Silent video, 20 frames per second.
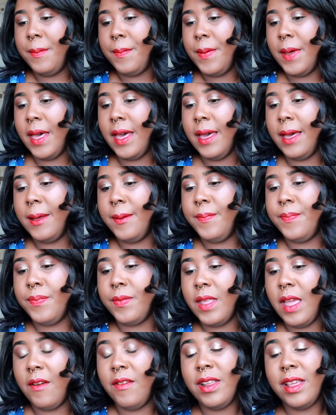But
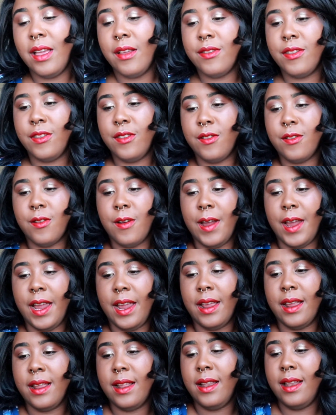everything else is
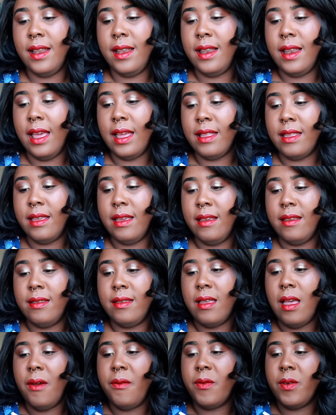great. Like the
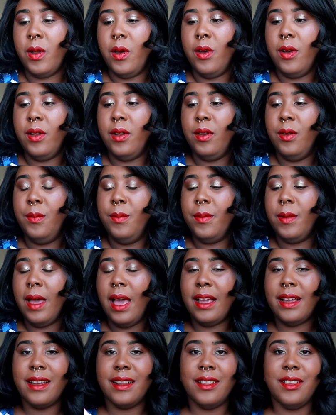Soft Glow
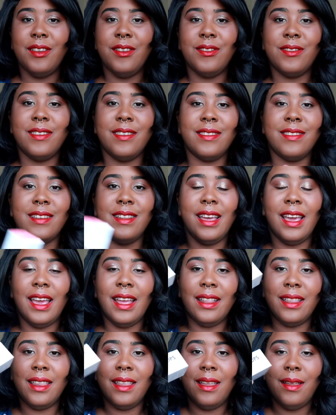I could have used this
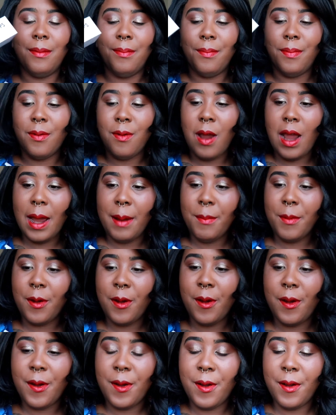today. The
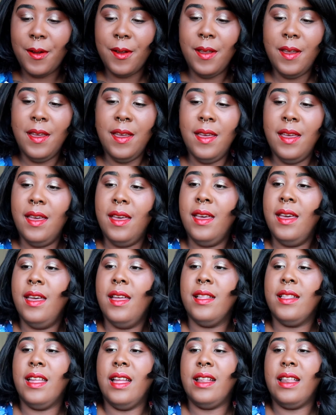primer,
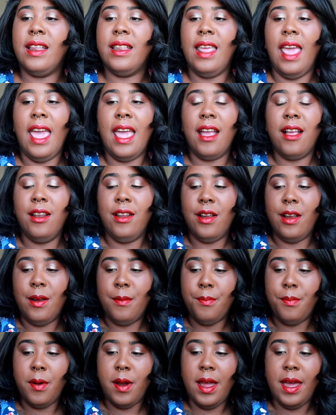the
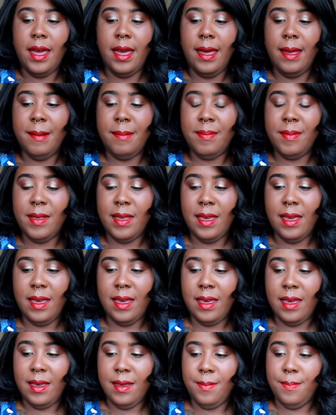Detangler Prep,
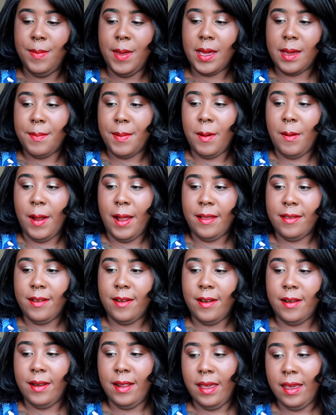the makeup
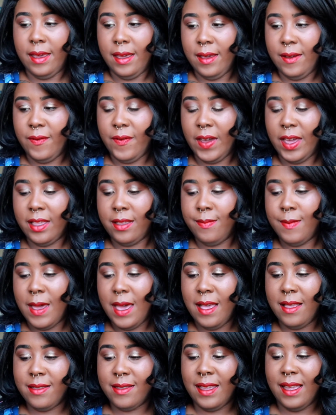eraser, the face
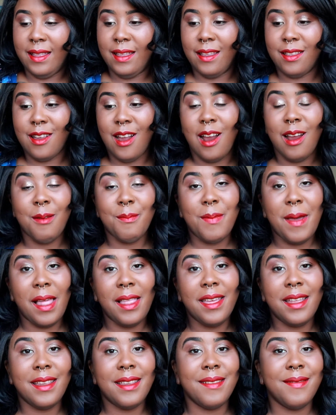mask, and the Tarte
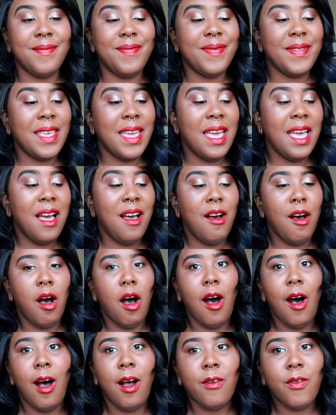palette.
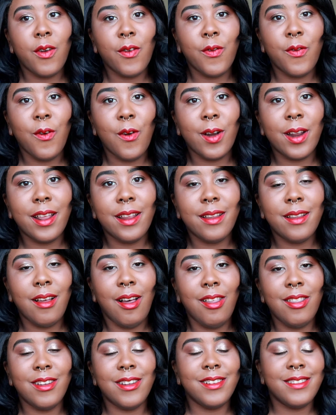All for
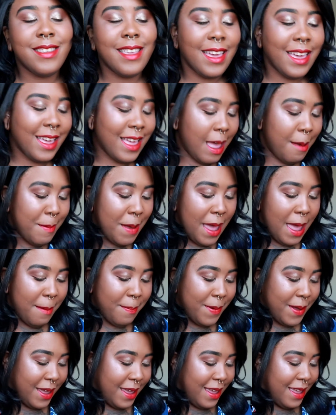$40. Like, I'm
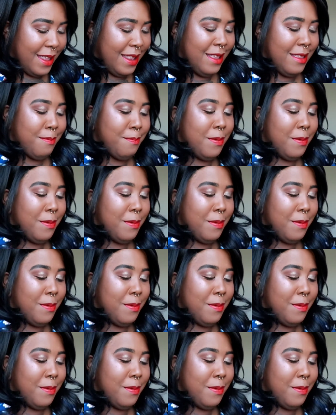happy. And this